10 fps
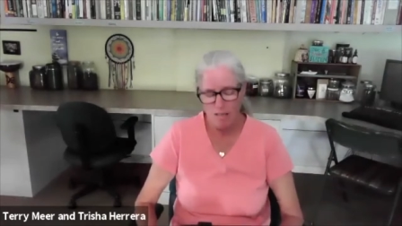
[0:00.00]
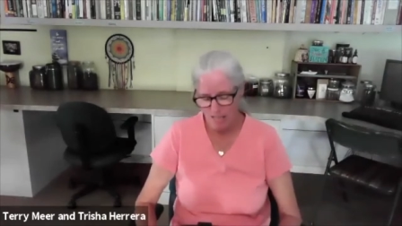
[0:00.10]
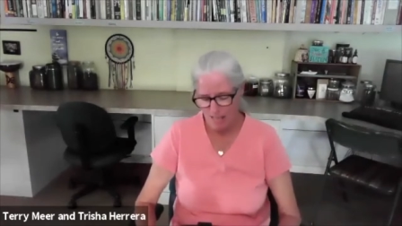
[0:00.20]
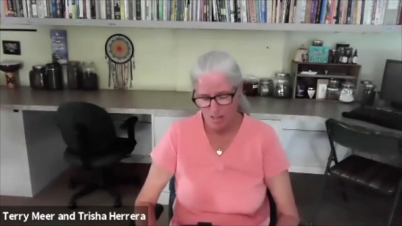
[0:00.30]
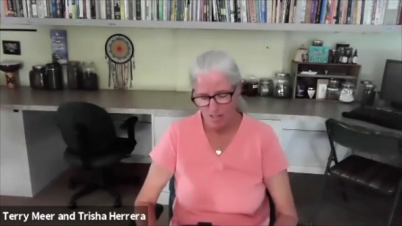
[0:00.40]

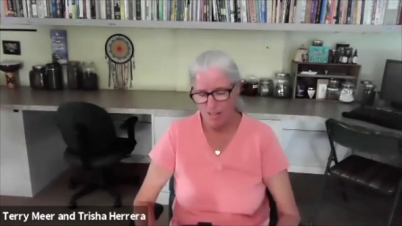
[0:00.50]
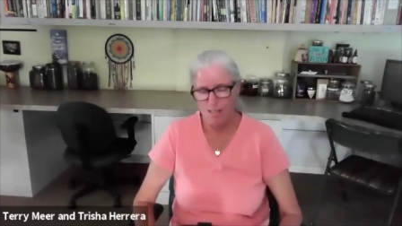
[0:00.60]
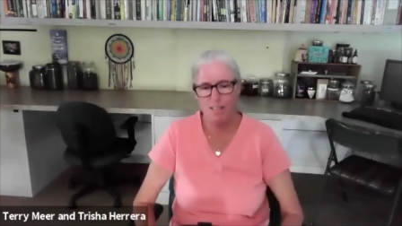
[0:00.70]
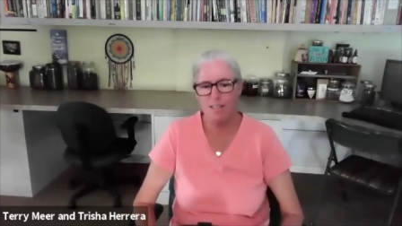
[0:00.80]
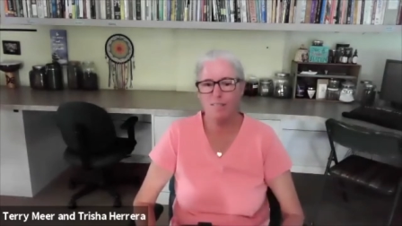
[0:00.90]
It just
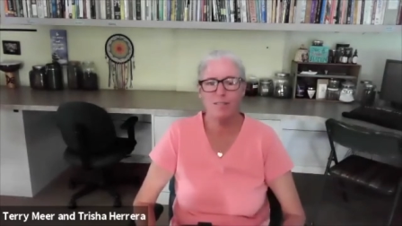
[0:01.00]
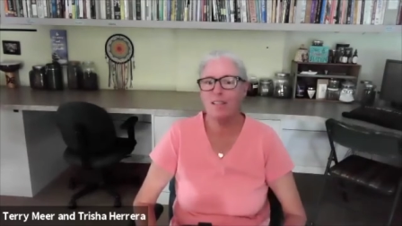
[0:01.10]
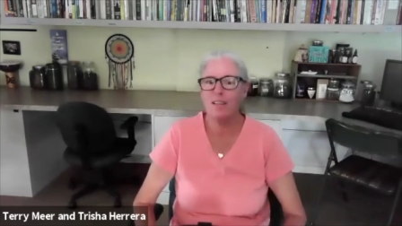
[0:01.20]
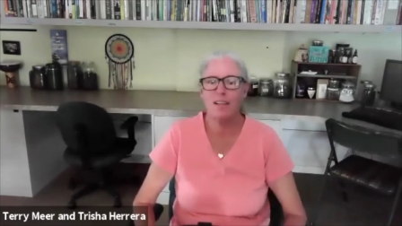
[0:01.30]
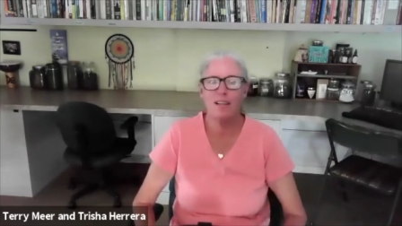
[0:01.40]
it
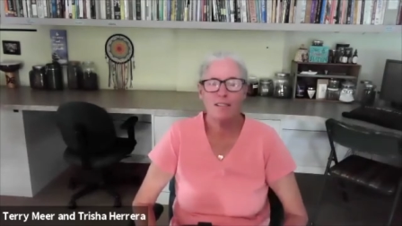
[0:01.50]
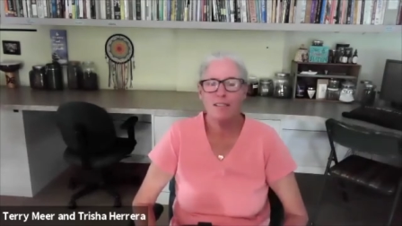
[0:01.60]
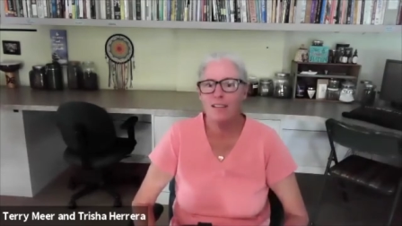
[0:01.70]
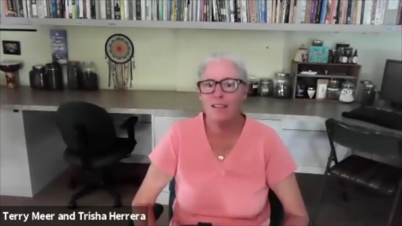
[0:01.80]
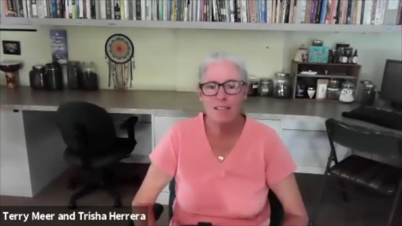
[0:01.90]
dies,
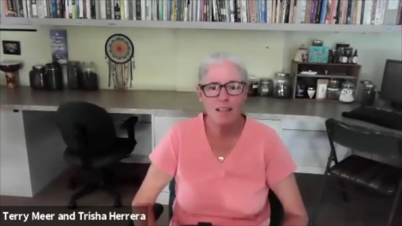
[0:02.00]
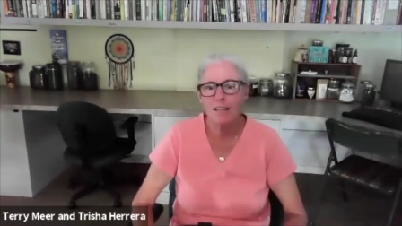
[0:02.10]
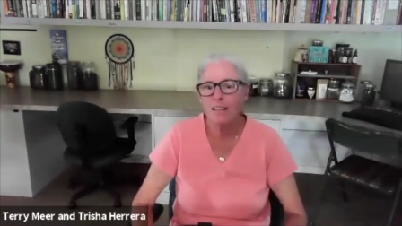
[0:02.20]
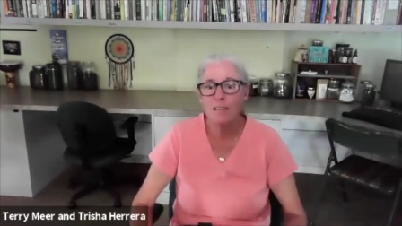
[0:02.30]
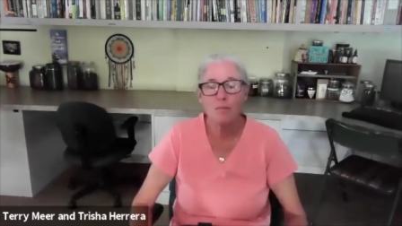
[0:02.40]
and that's that.
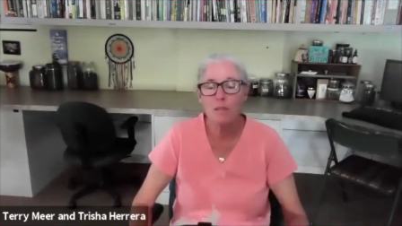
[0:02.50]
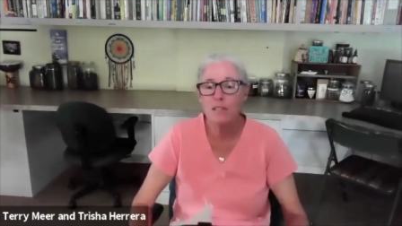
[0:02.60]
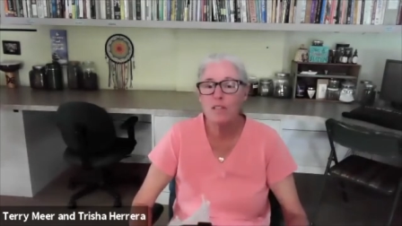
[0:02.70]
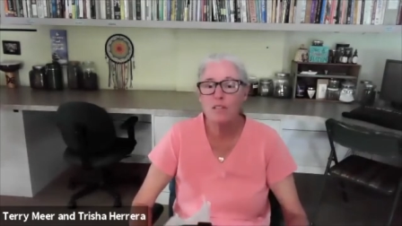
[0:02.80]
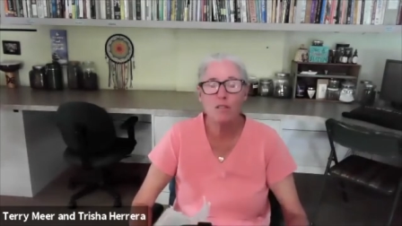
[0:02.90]
And
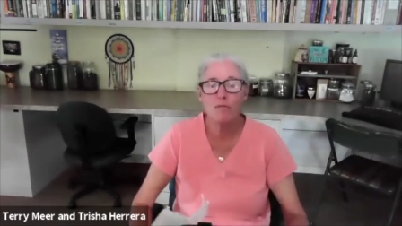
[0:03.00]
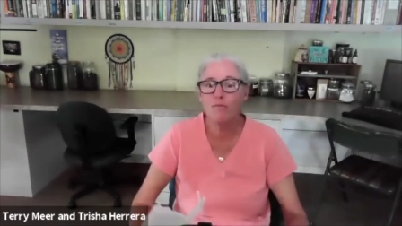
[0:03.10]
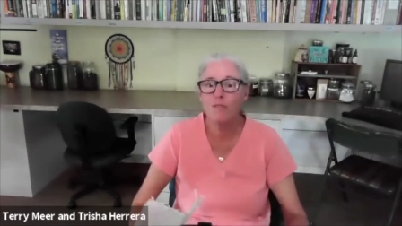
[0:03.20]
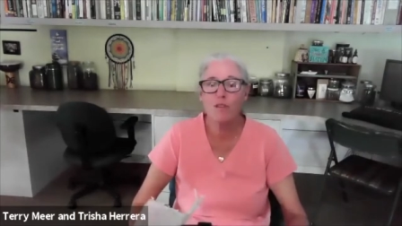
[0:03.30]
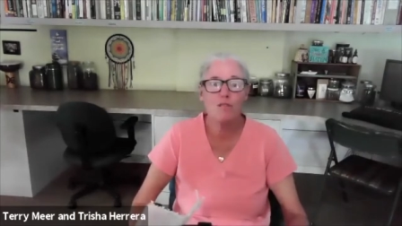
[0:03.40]
once it's
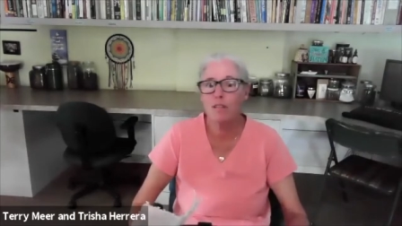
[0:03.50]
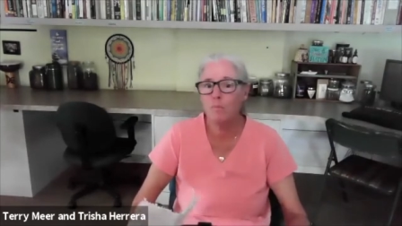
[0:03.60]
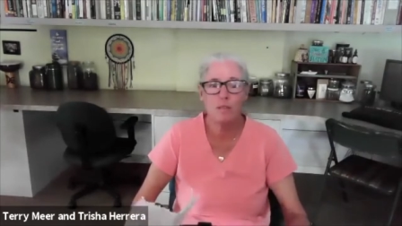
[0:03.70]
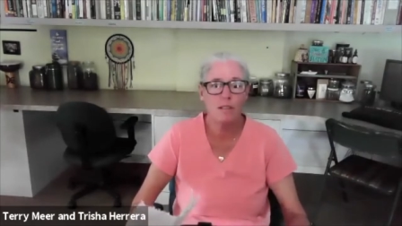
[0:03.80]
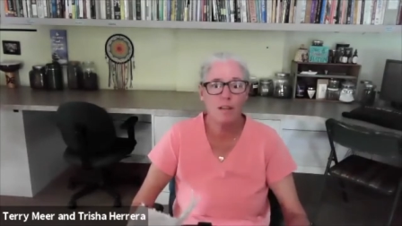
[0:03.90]
frozen, it
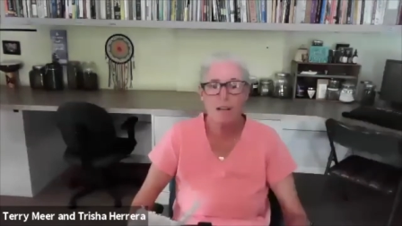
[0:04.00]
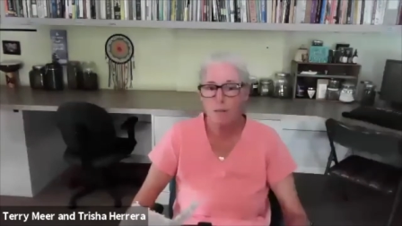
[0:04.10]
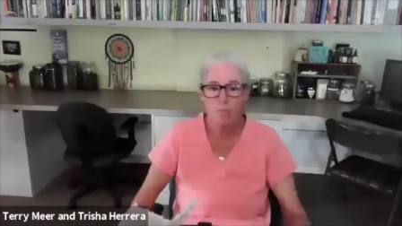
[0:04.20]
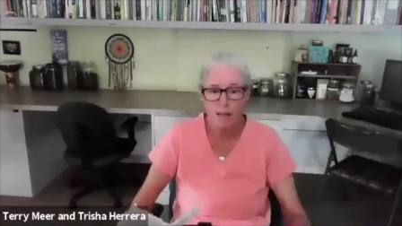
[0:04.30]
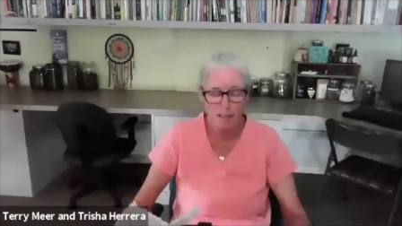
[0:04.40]
will not come back.